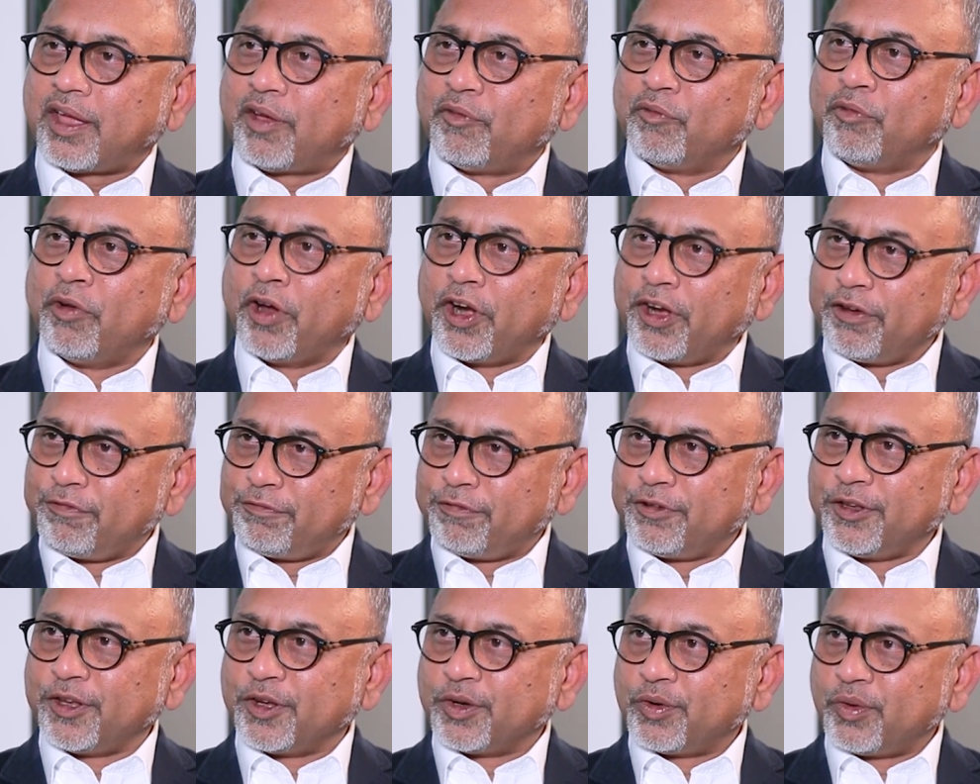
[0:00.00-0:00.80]
very
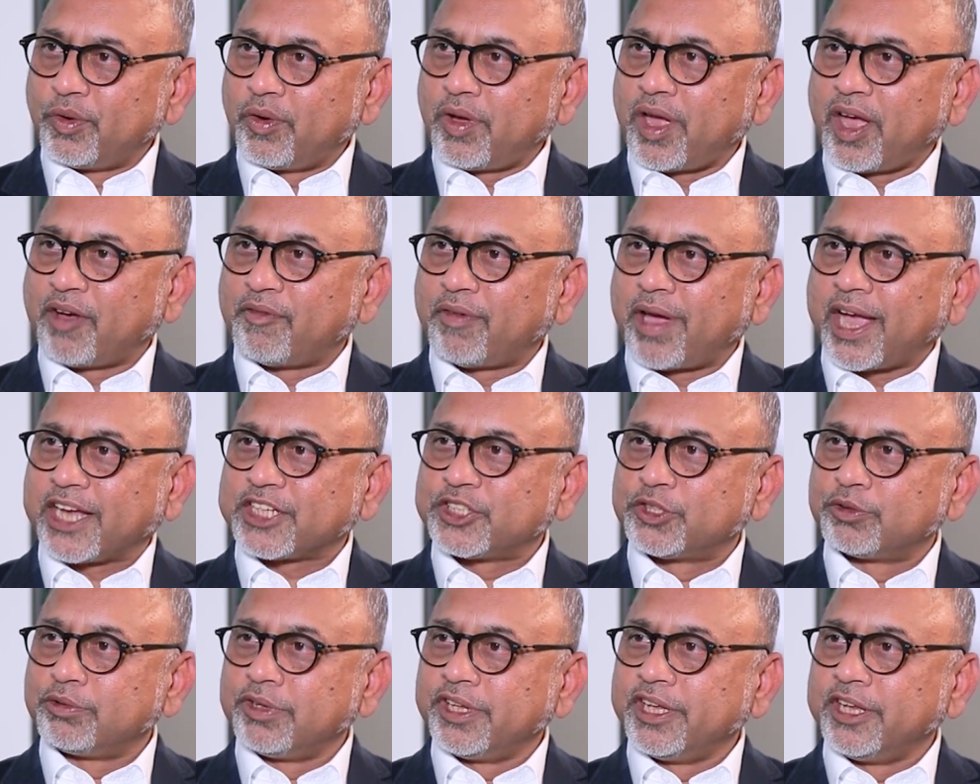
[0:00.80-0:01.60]
few, have
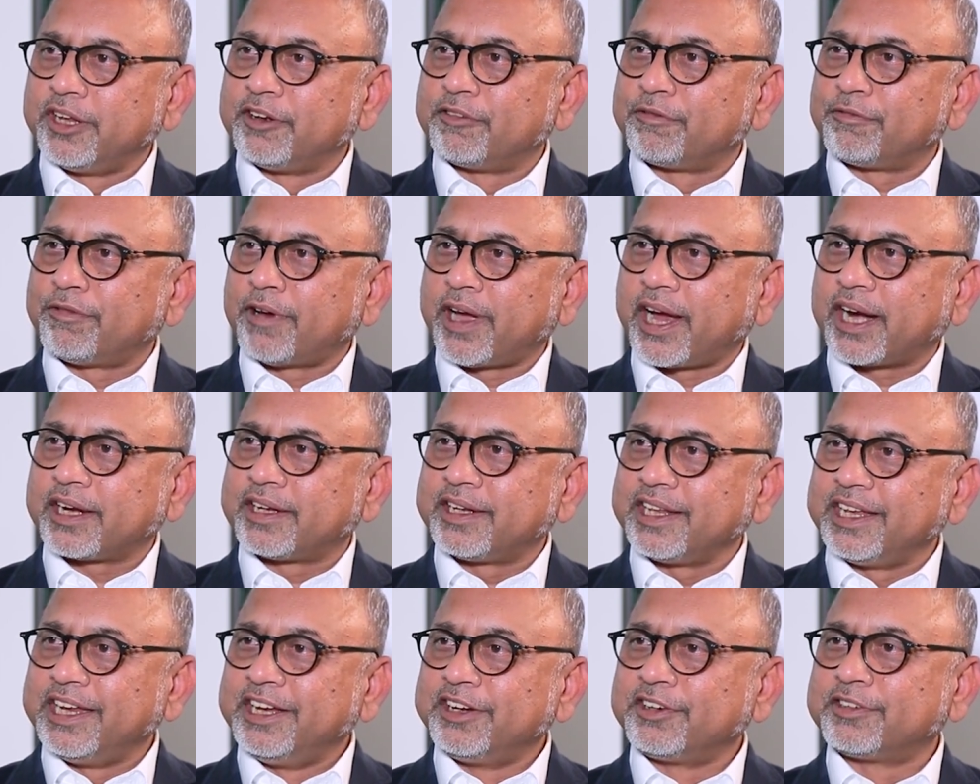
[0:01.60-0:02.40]
actually in
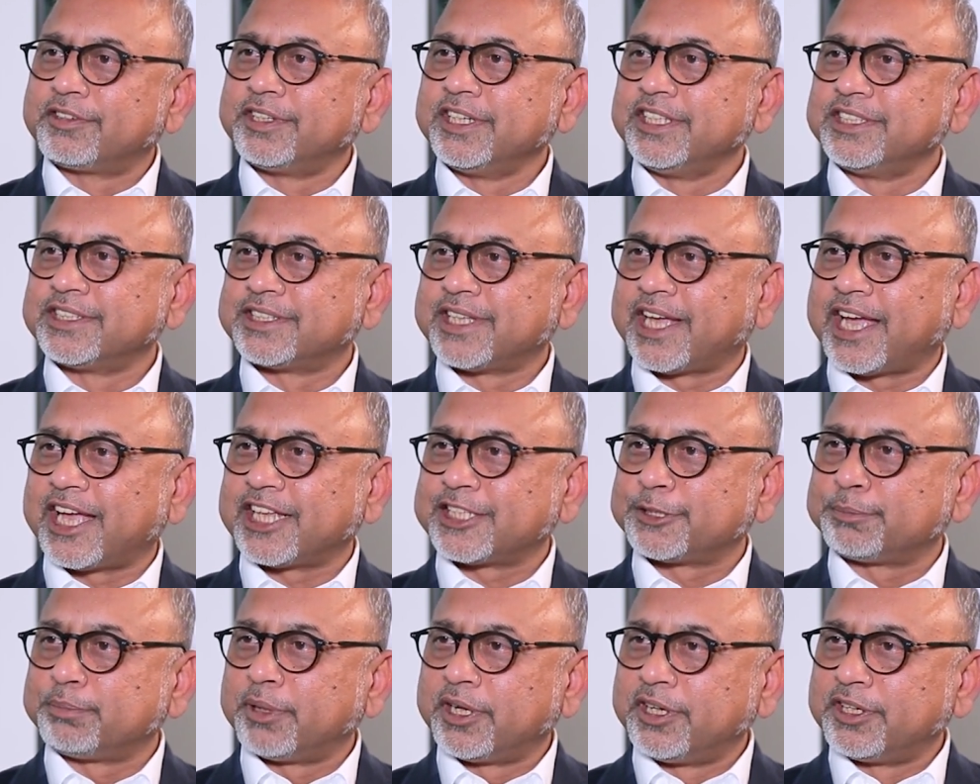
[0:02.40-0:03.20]
fact increased the
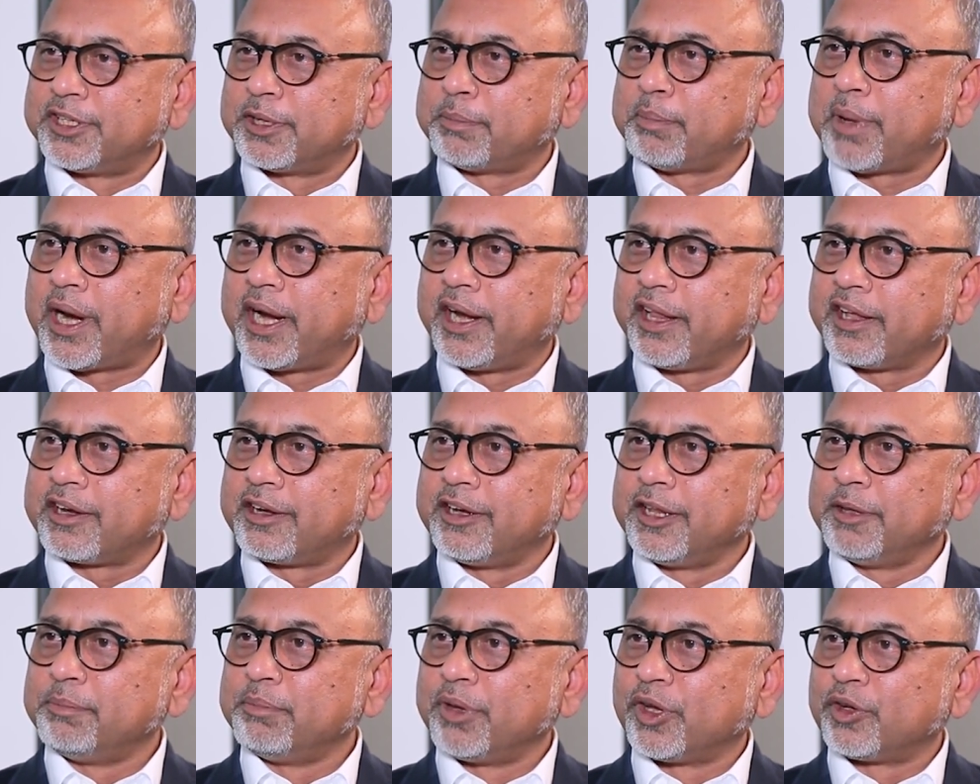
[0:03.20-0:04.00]
ad spend
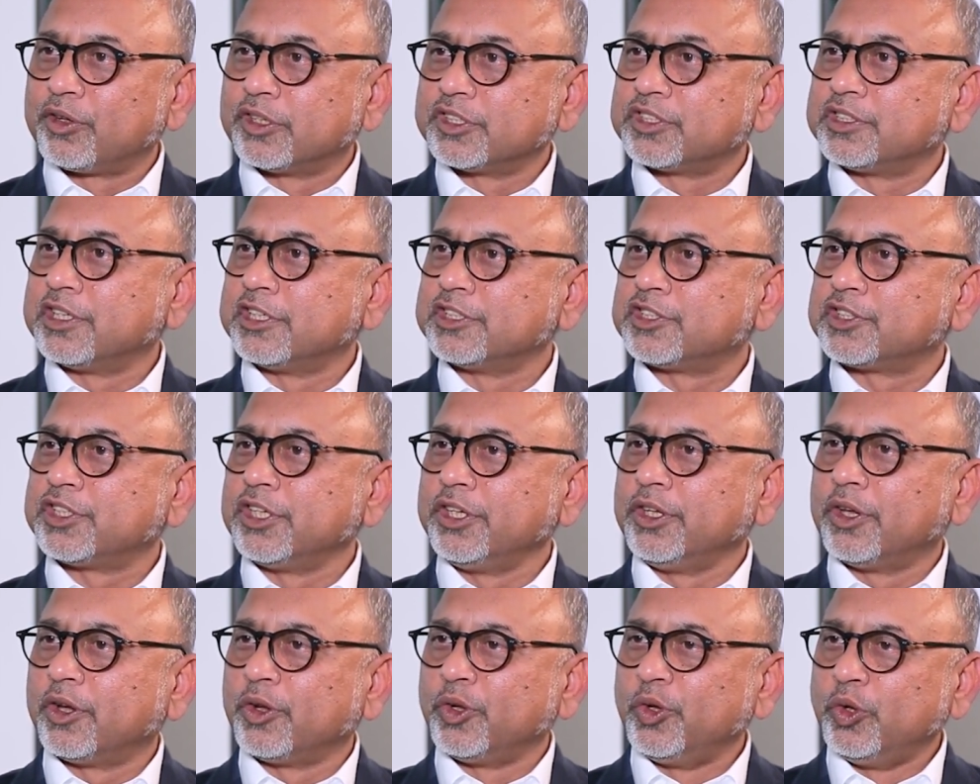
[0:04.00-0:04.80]
dramatically because they
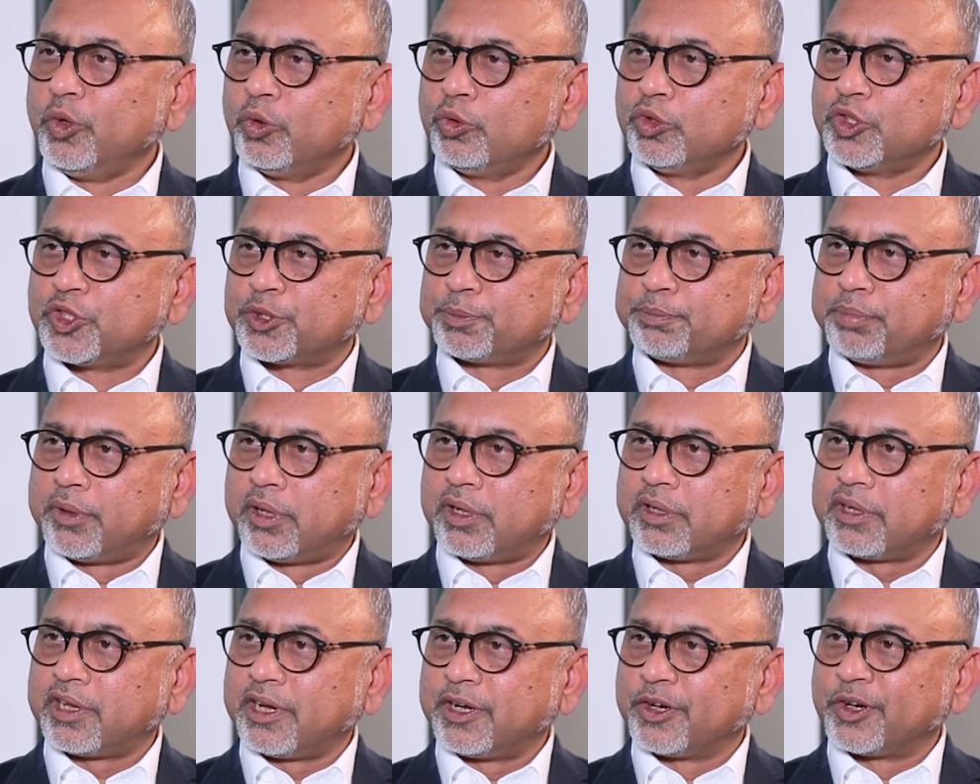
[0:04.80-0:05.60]
see a huge
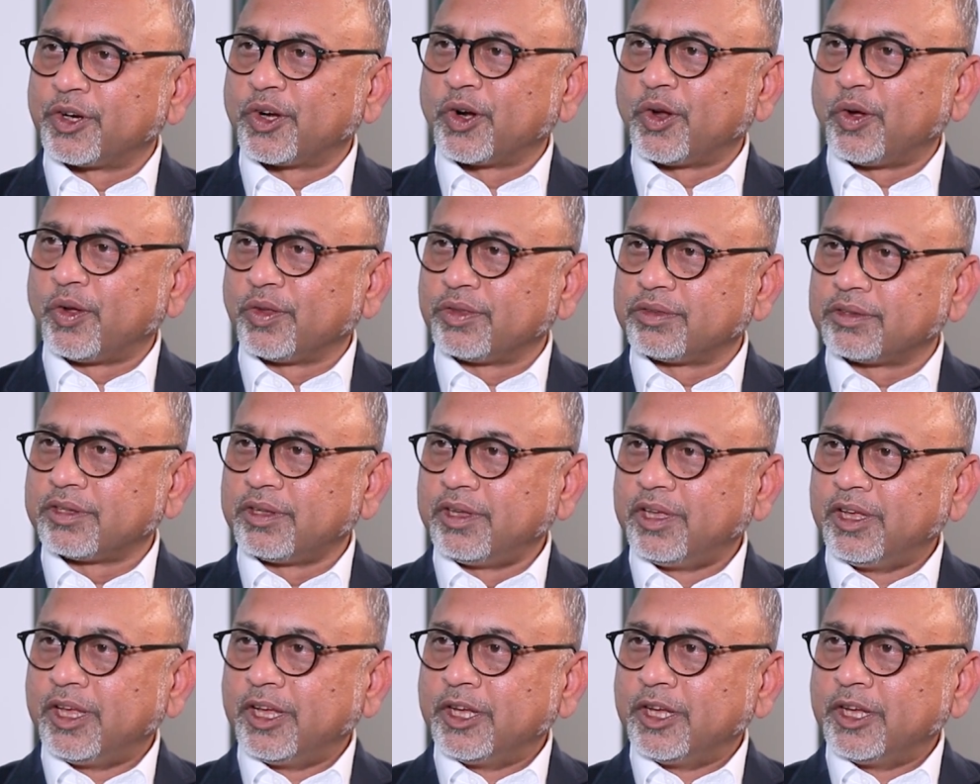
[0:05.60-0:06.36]
spurt and growth.